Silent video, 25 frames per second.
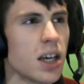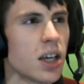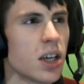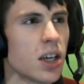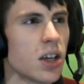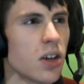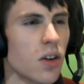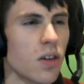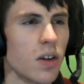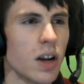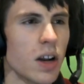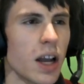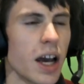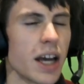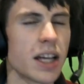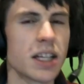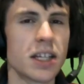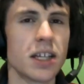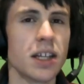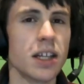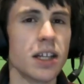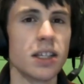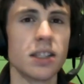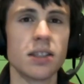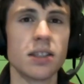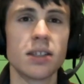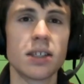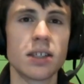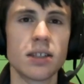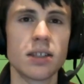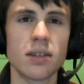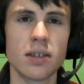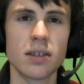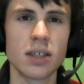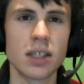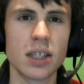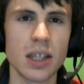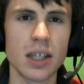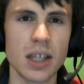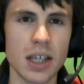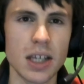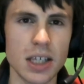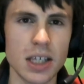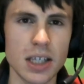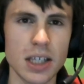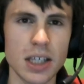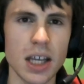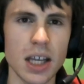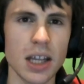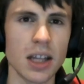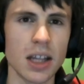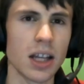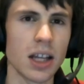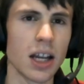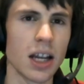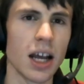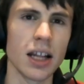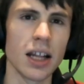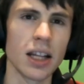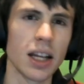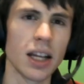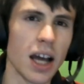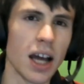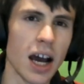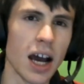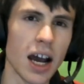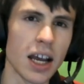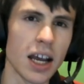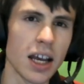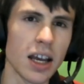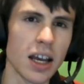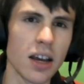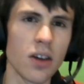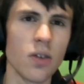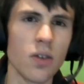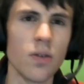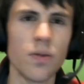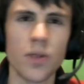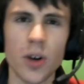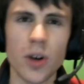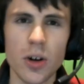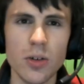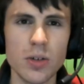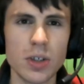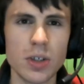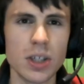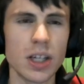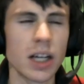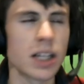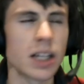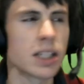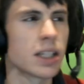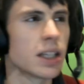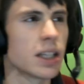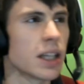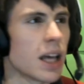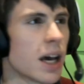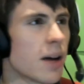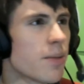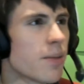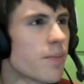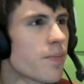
You know, like to this to the extent that like The Lion King or Frozen does, and that.